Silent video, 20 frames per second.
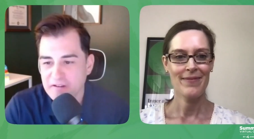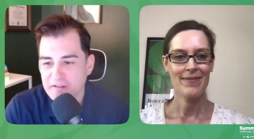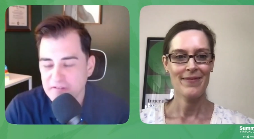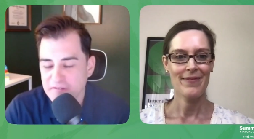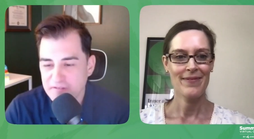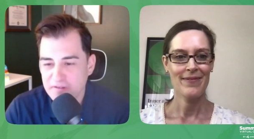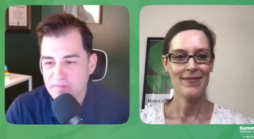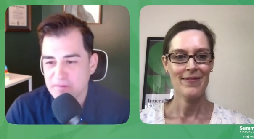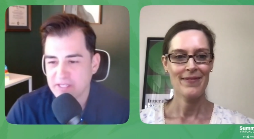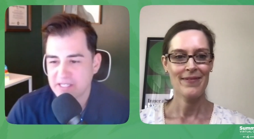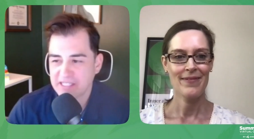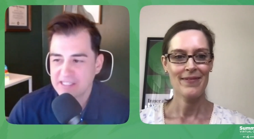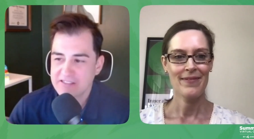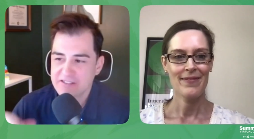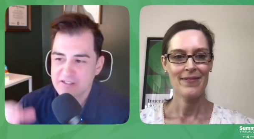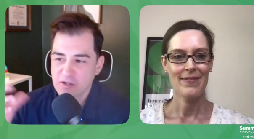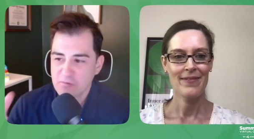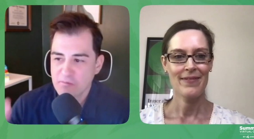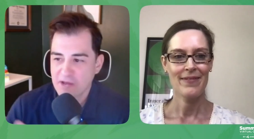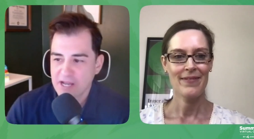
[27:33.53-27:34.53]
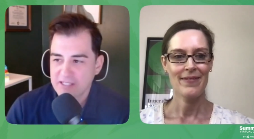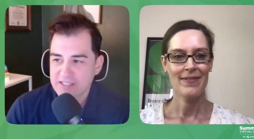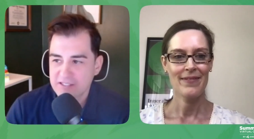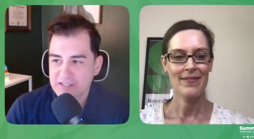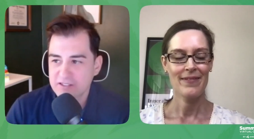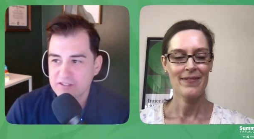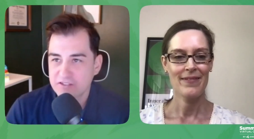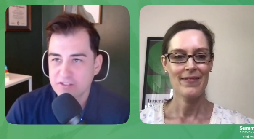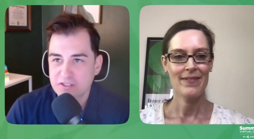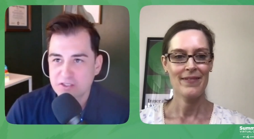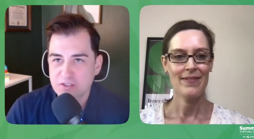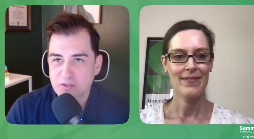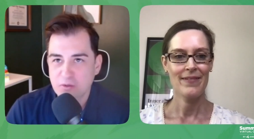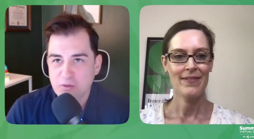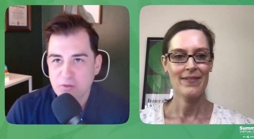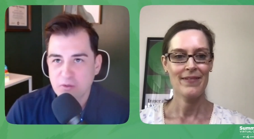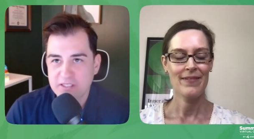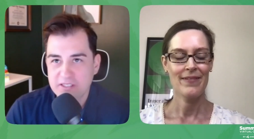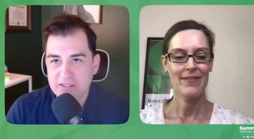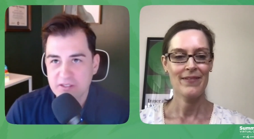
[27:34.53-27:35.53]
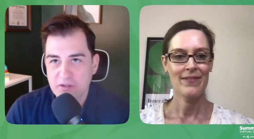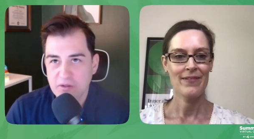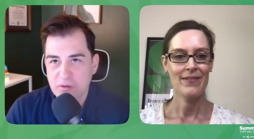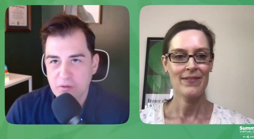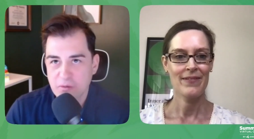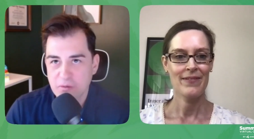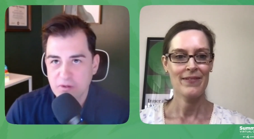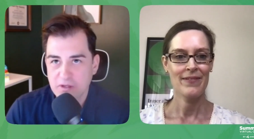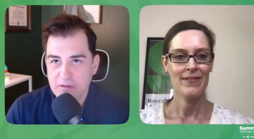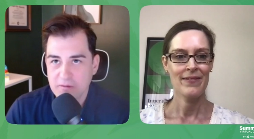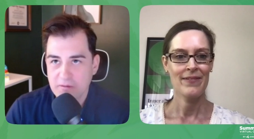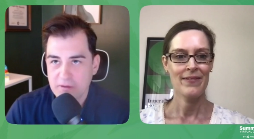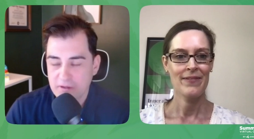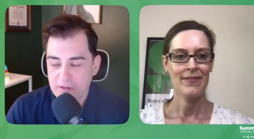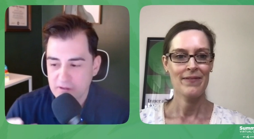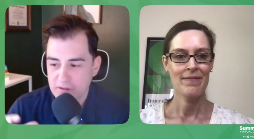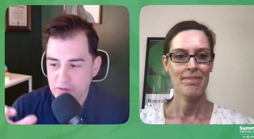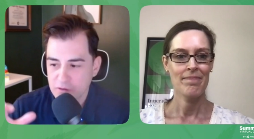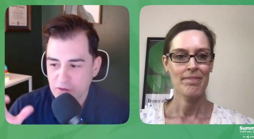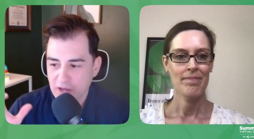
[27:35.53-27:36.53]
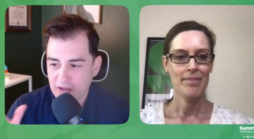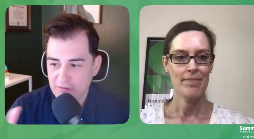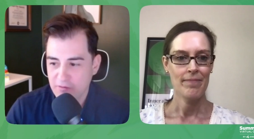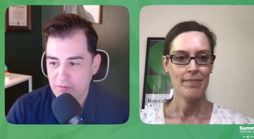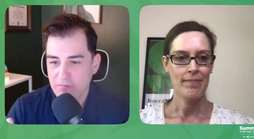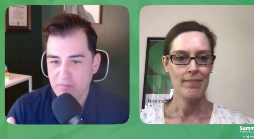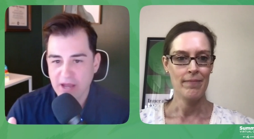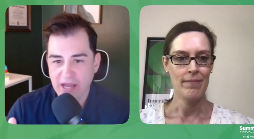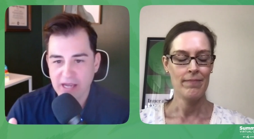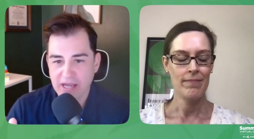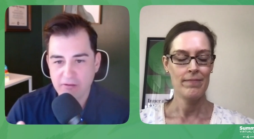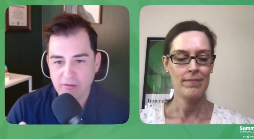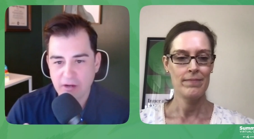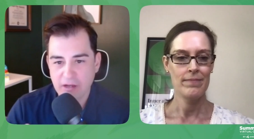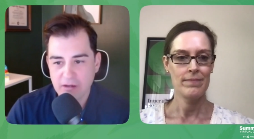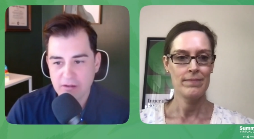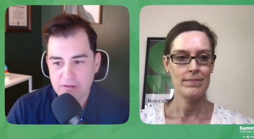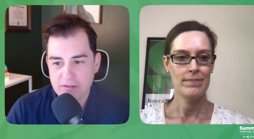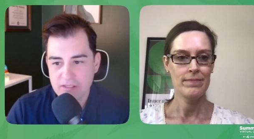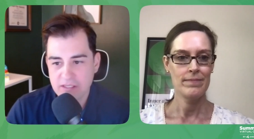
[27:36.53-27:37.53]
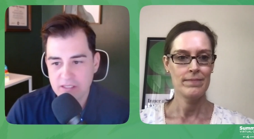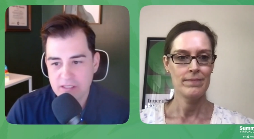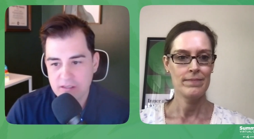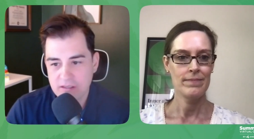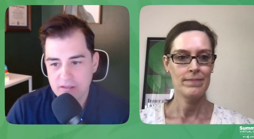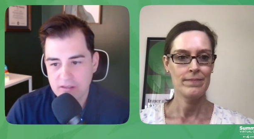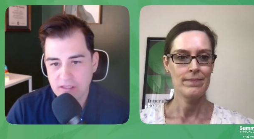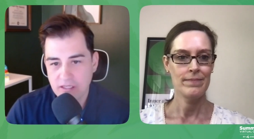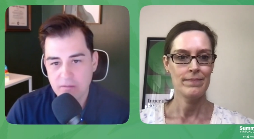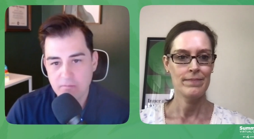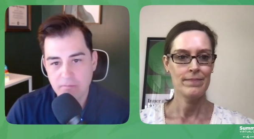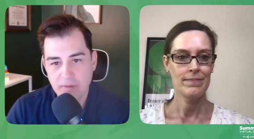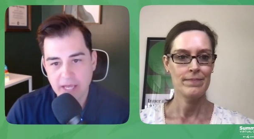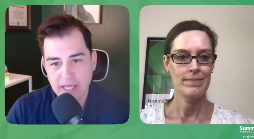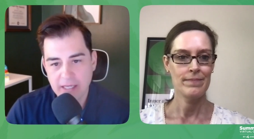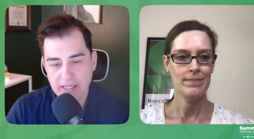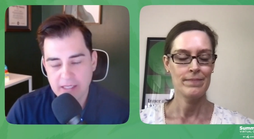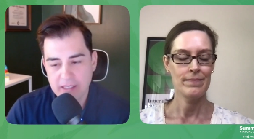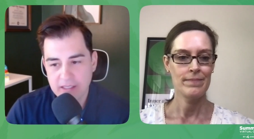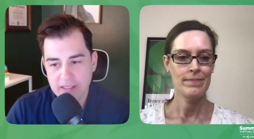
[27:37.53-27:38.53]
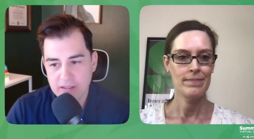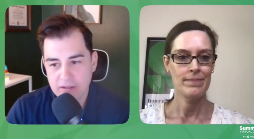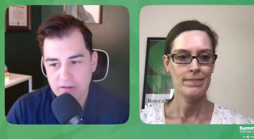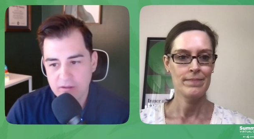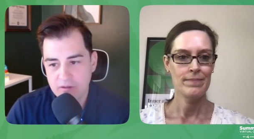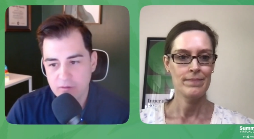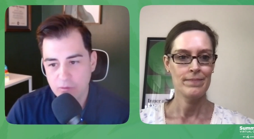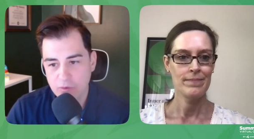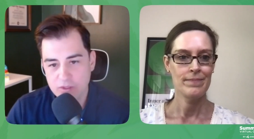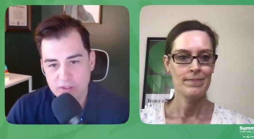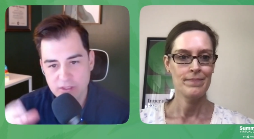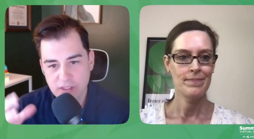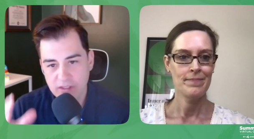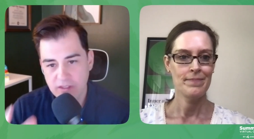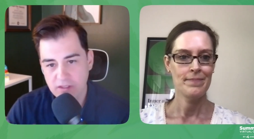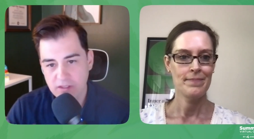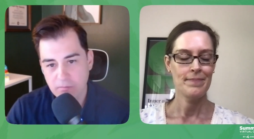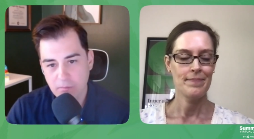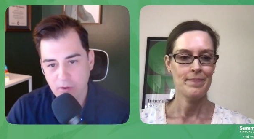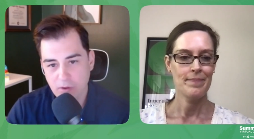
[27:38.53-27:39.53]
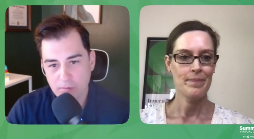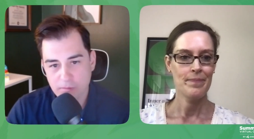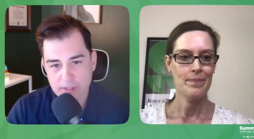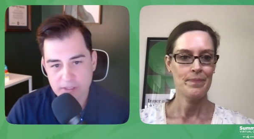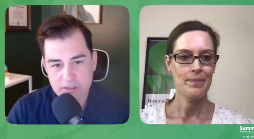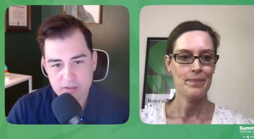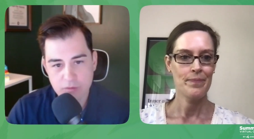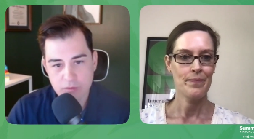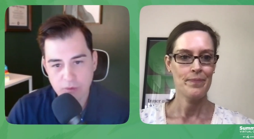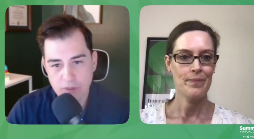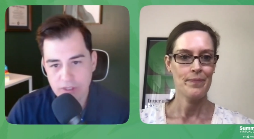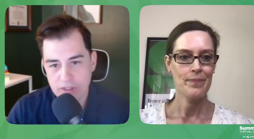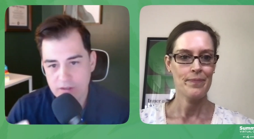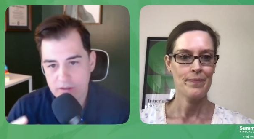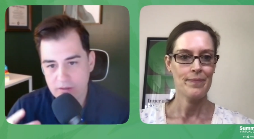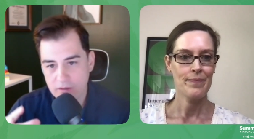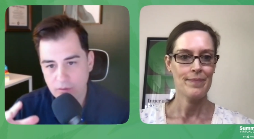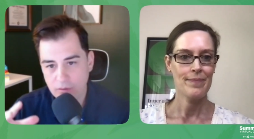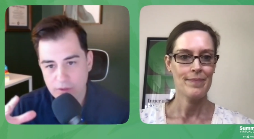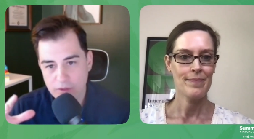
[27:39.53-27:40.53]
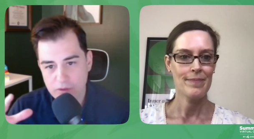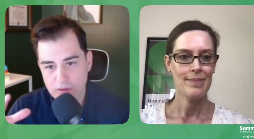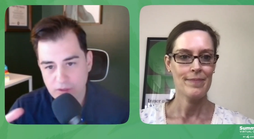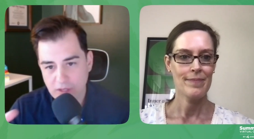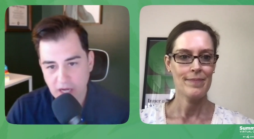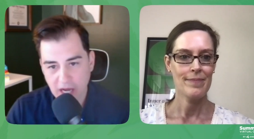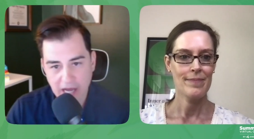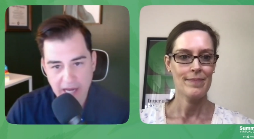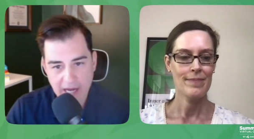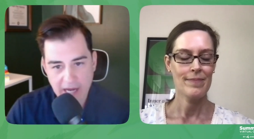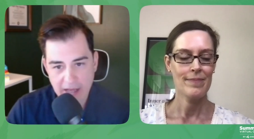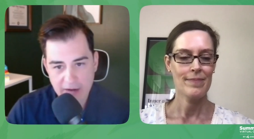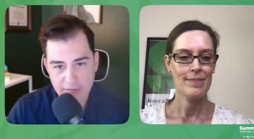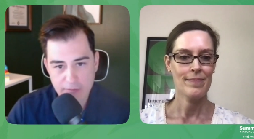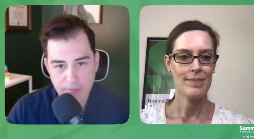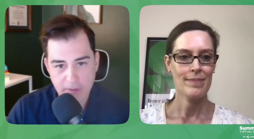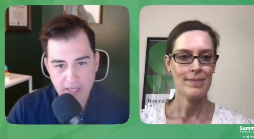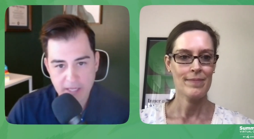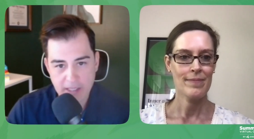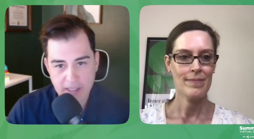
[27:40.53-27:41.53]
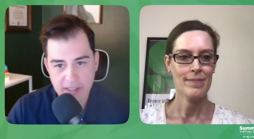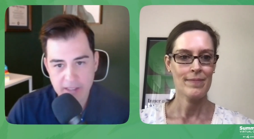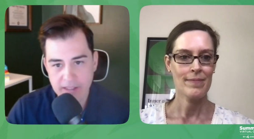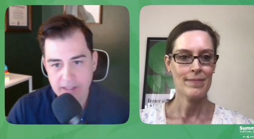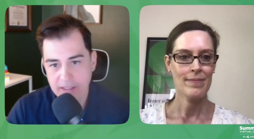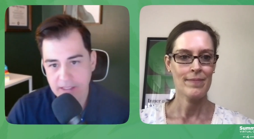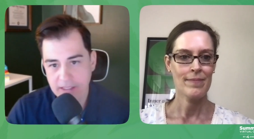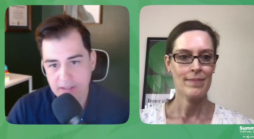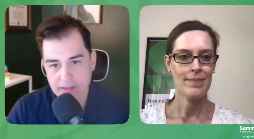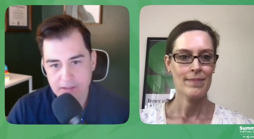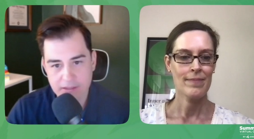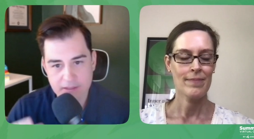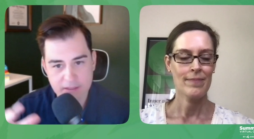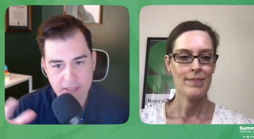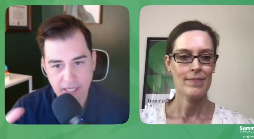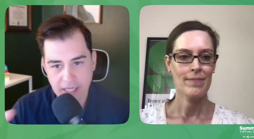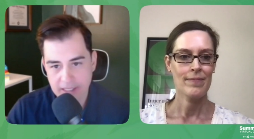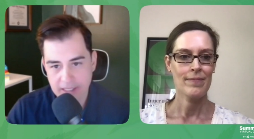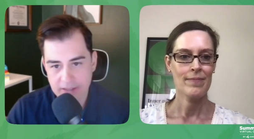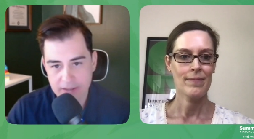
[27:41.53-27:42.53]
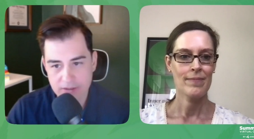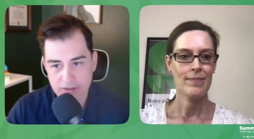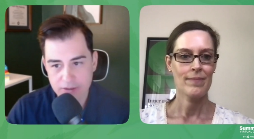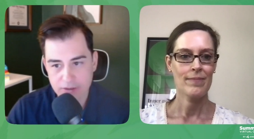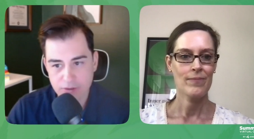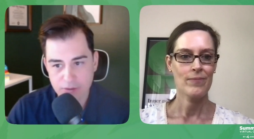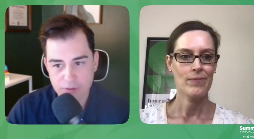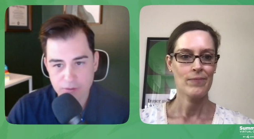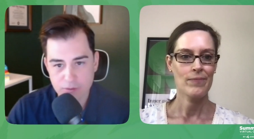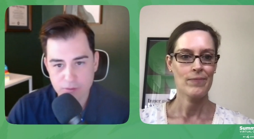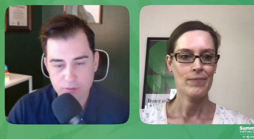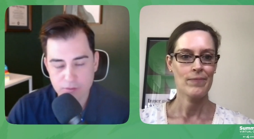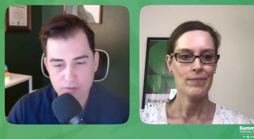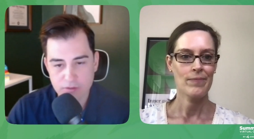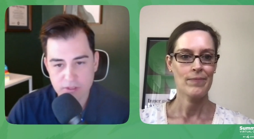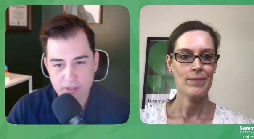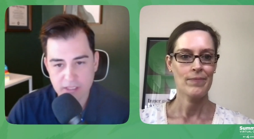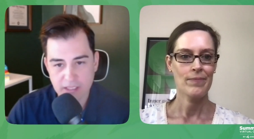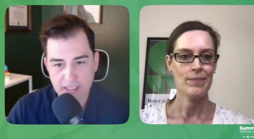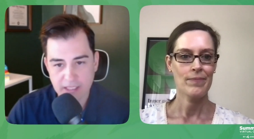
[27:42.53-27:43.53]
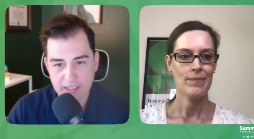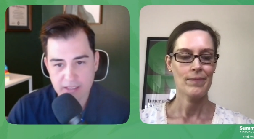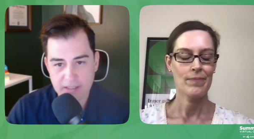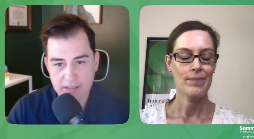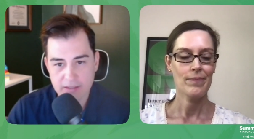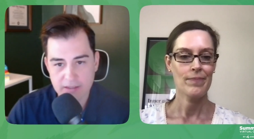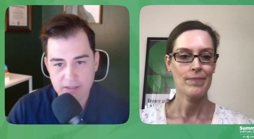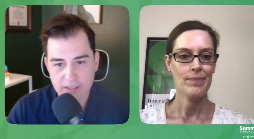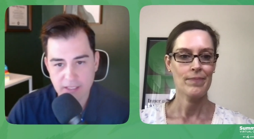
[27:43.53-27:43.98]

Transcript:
Speaker 1: Phoebe, let's go back to your story. So you have a background in in banking was there a moment when when you got out of banking and decided to get into